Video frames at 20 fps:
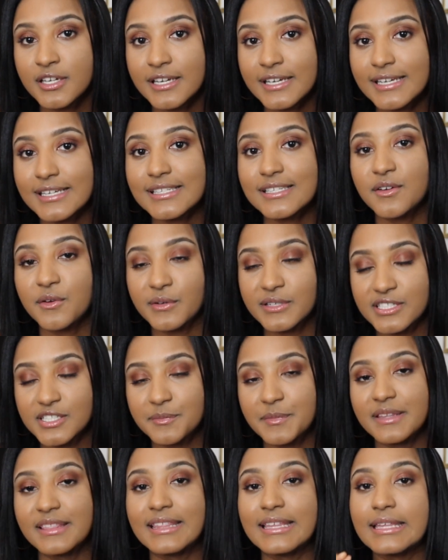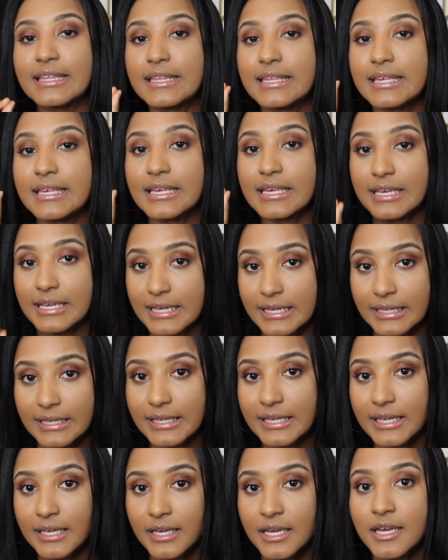is going to be the
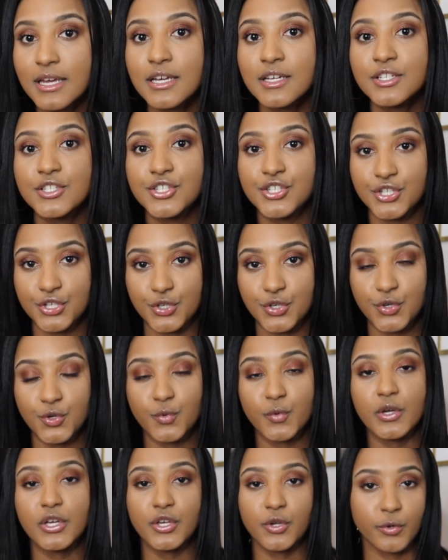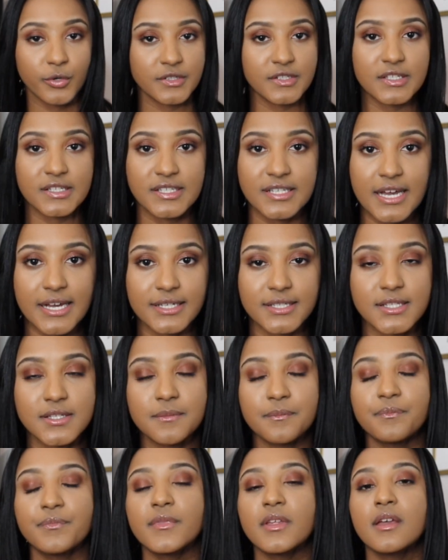key to your success,
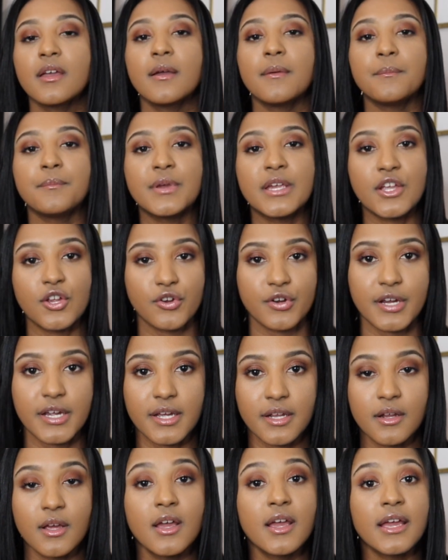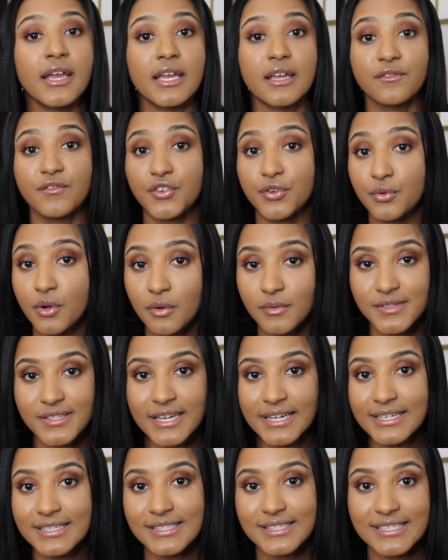period. If you don't
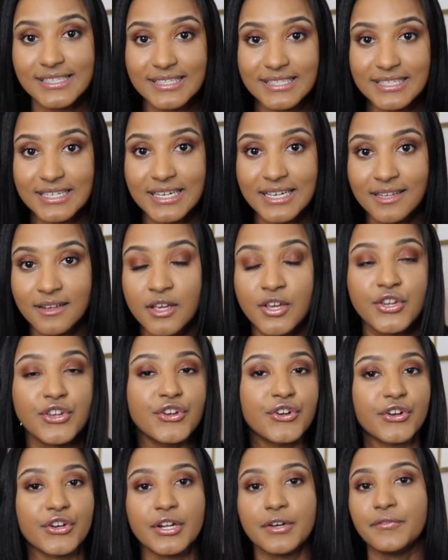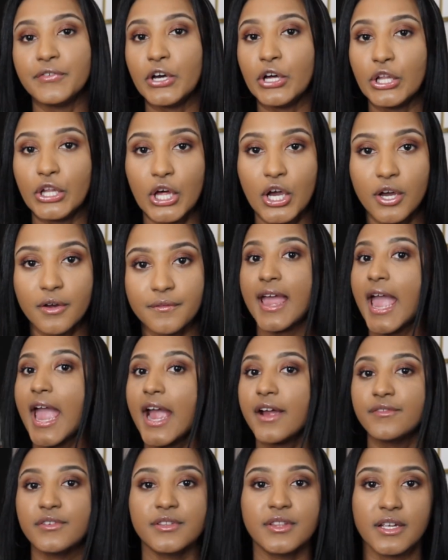stay consistent, you're gonna fall off.
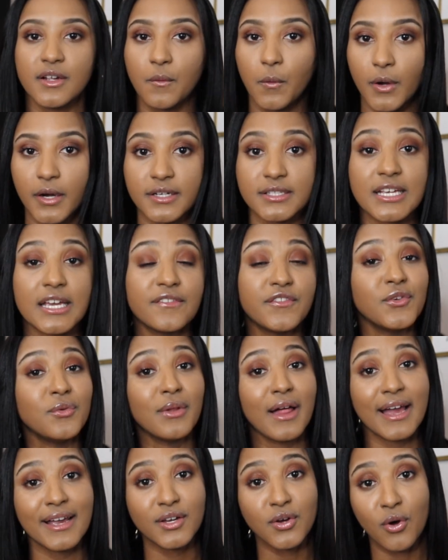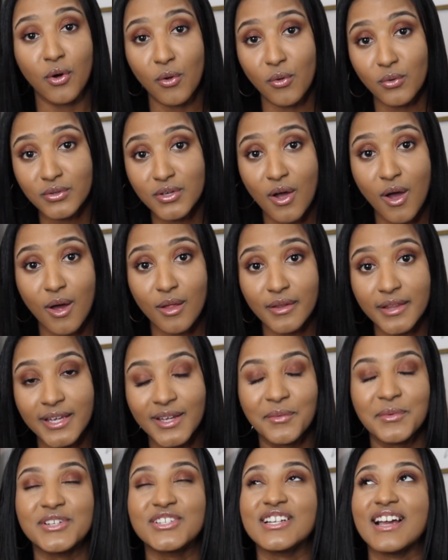Everything works. If you like cold
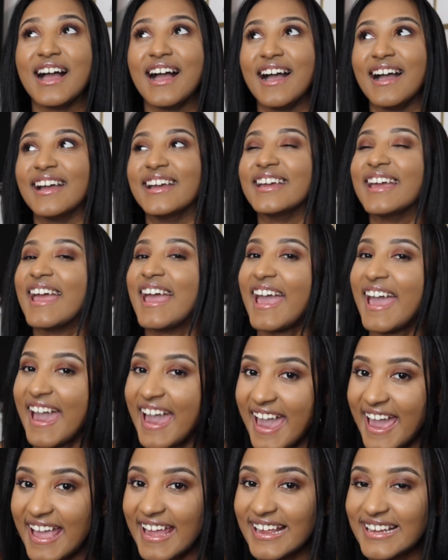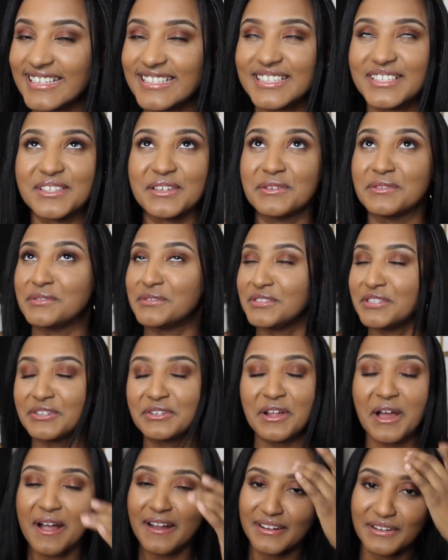calling, which I hate, so you're
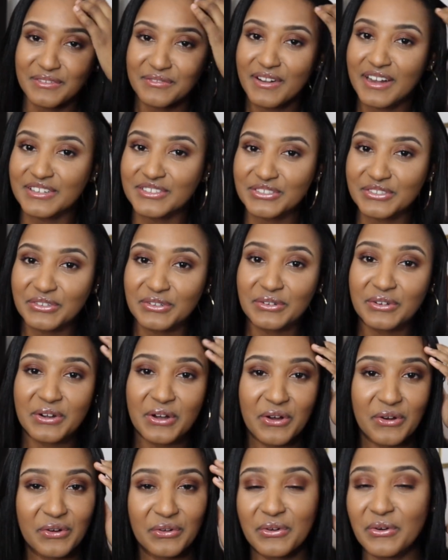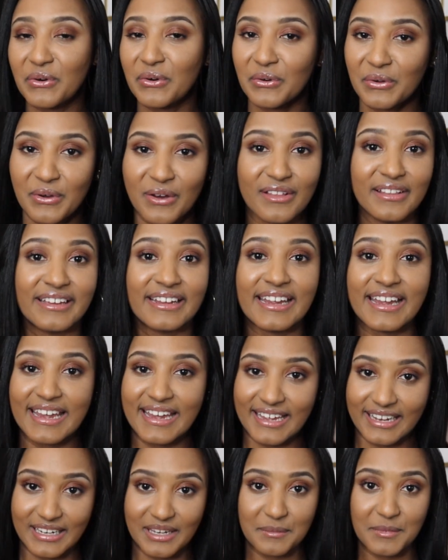not gonna find your girl cold calling
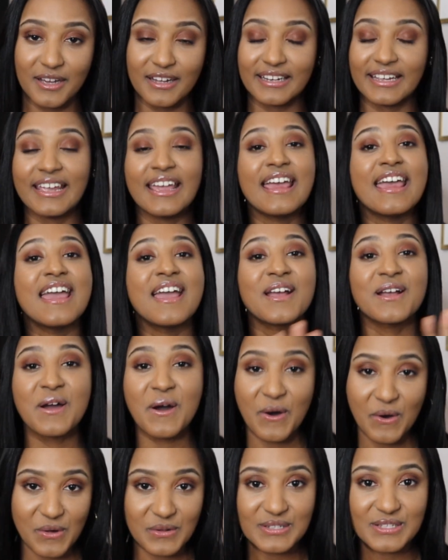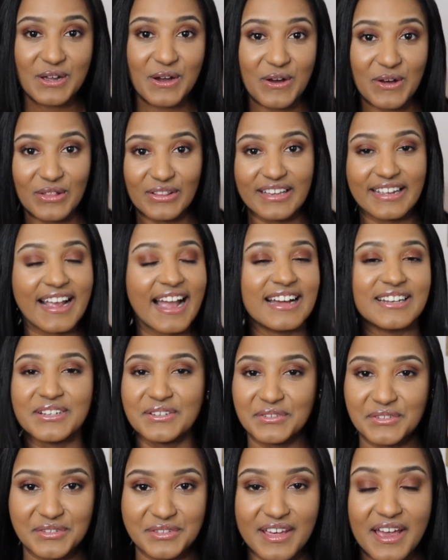anybody. Cold calling, I
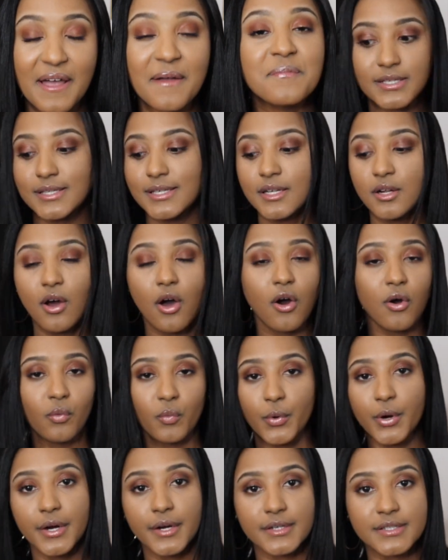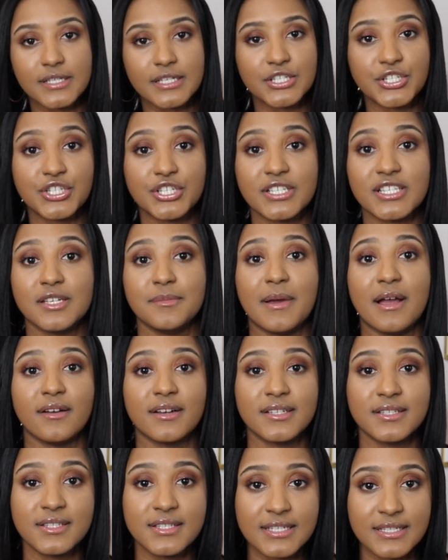don't do that, because it all works. It's just about
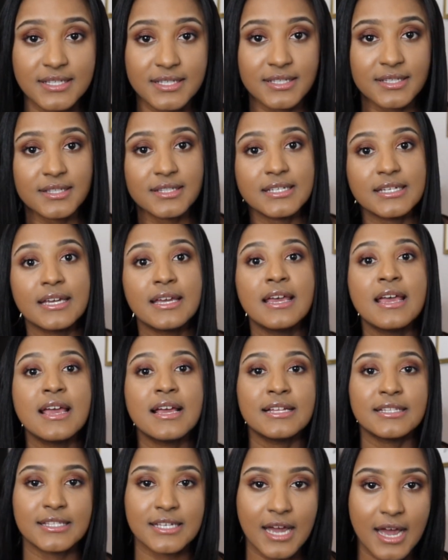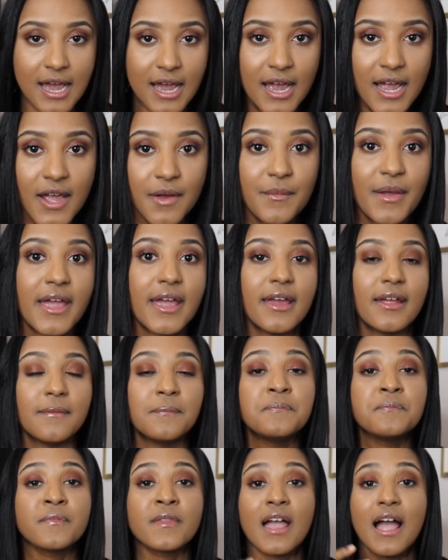consistency, time,
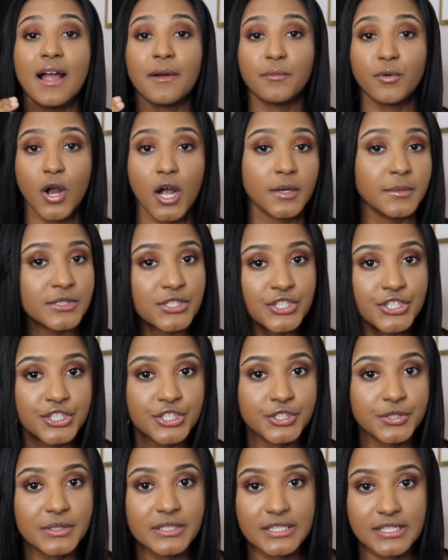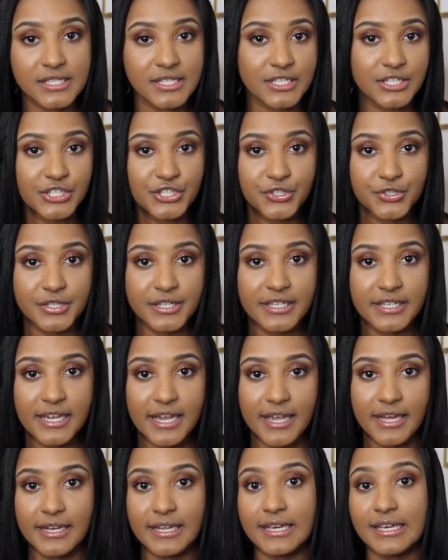and I promise you, in this industry,
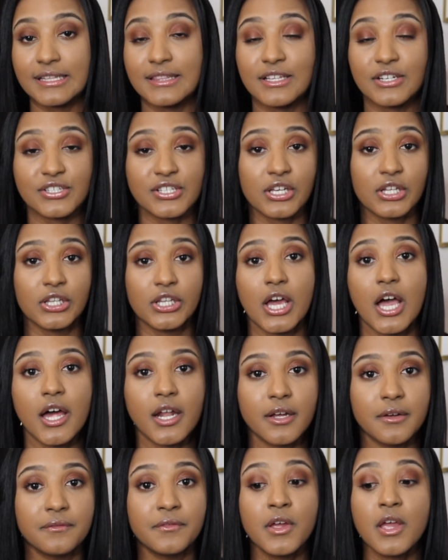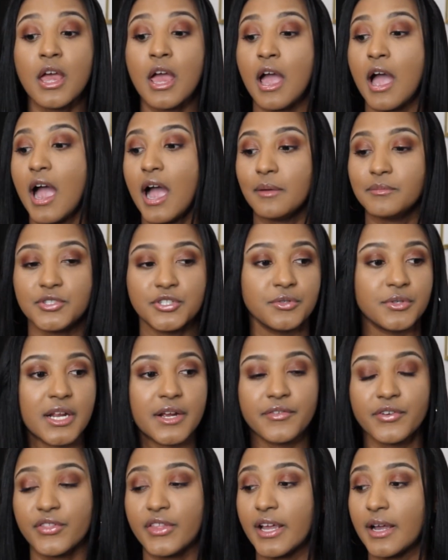again, if there's a lot of I'm doing
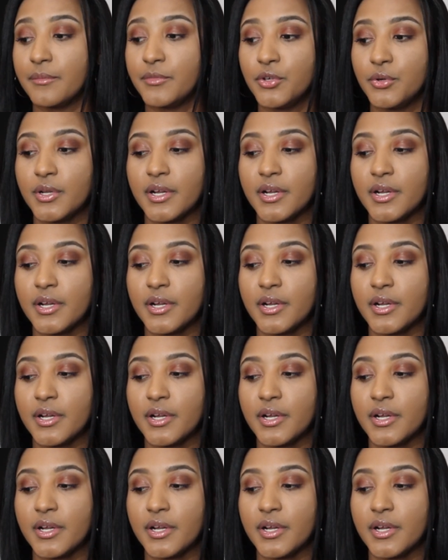everything, I'm